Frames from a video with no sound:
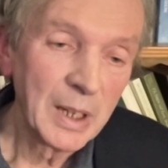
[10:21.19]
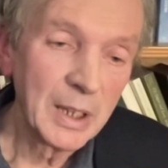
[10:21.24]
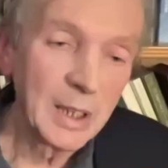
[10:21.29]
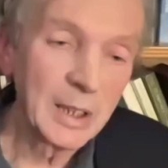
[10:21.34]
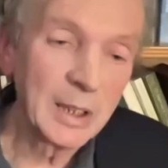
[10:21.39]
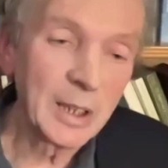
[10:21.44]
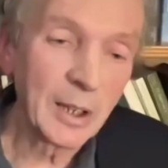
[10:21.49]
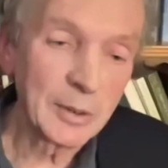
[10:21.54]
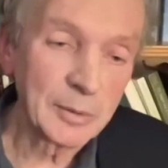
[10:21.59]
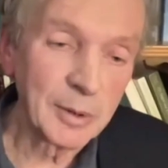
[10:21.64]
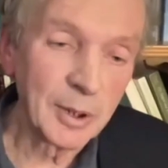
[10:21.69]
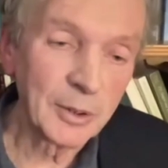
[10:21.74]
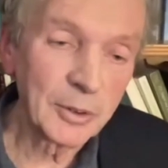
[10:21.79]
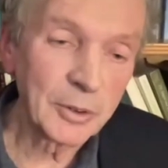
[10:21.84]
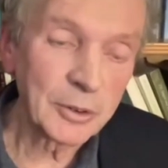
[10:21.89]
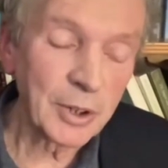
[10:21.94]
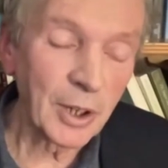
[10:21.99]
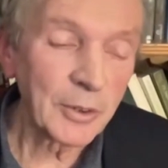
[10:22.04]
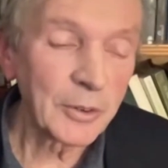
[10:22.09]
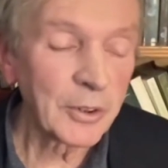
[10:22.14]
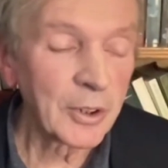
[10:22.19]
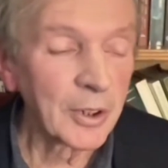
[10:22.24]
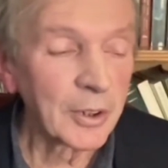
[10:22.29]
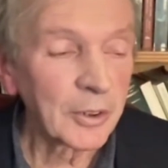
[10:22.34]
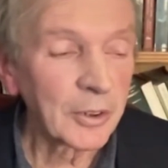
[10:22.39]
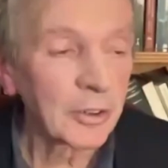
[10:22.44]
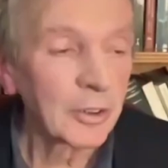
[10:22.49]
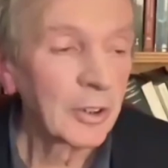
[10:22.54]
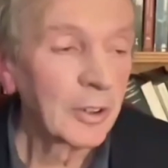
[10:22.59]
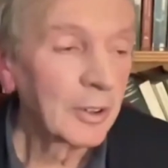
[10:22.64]
In other words, does
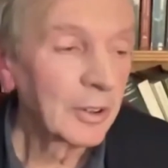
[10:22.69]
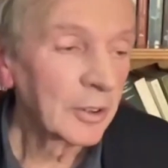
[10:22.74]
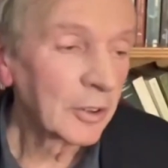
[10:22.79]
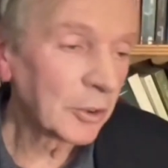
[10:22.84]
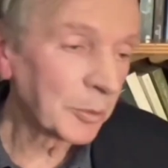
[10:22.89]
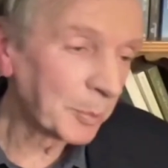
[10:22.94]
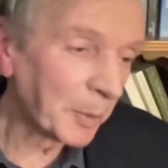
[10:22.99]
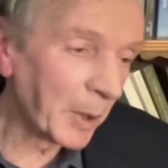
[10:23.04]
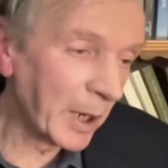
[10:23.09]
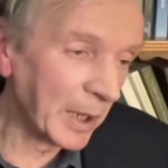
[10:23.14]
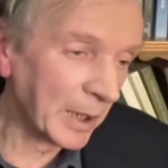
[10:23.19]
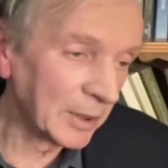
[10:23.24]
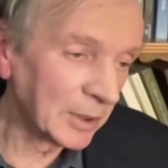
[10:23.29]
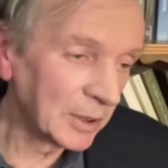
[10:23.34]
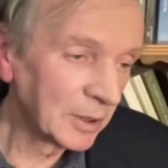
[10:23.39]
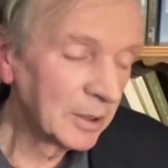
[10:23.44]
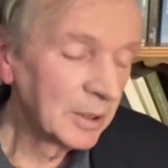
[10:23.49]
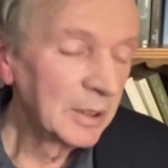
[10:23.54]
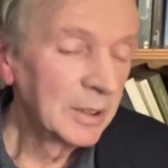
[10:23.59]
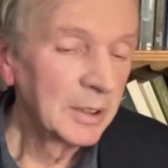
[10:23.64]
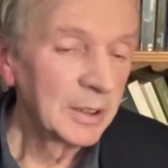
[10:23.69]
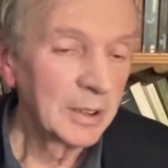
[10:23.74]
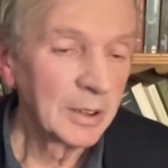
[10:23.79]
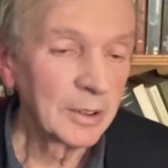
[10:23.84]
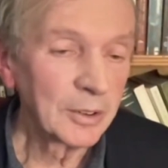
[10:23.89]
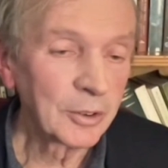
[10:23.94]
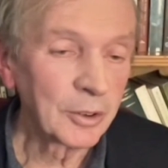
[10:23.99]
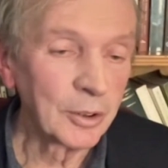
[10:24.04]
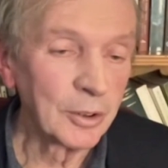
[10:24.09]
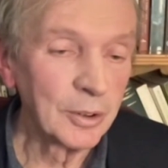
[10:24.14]
this spread
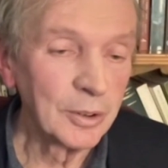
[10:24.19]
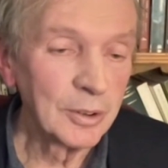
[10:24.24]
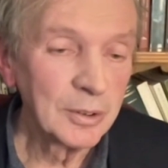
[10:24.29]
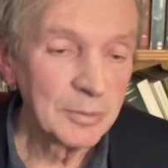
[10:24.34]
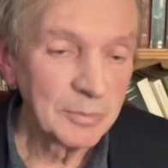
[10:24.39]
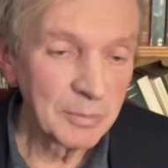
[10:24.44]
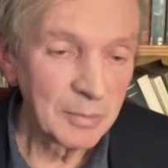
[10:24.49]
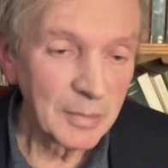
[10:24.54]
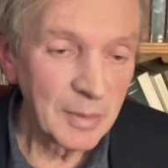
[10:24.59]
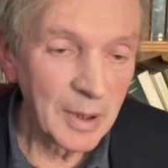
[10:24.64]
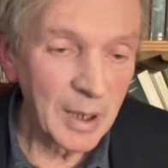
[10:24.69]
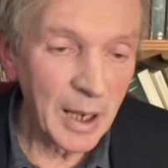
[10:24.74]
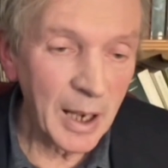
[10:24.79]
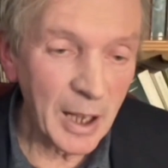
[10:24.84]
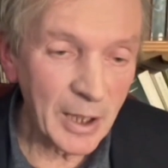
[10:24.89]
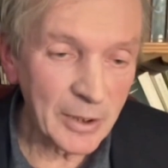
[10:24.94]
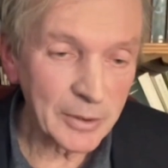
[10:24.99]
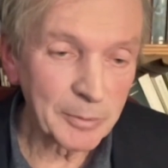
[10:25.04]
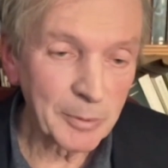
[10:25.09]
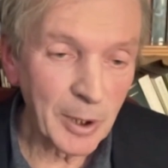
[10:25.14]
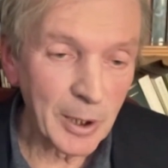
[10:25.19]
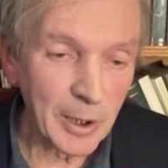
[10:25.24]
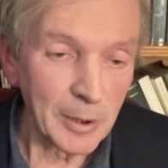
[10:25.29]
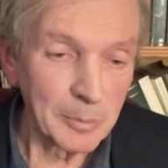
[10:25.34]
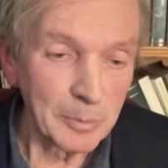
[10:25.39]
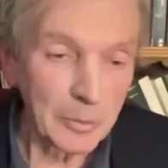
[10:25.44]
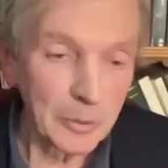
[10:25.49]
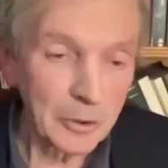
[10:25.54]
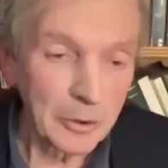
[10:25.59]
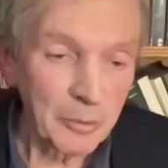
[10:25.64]
to other
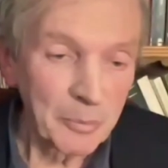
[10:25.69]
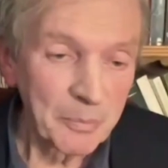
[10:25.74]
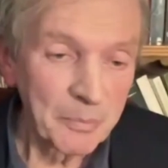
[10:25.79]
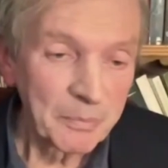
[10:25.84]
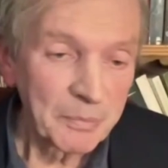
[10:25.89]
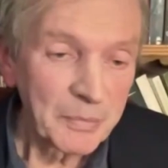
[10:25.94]
worms?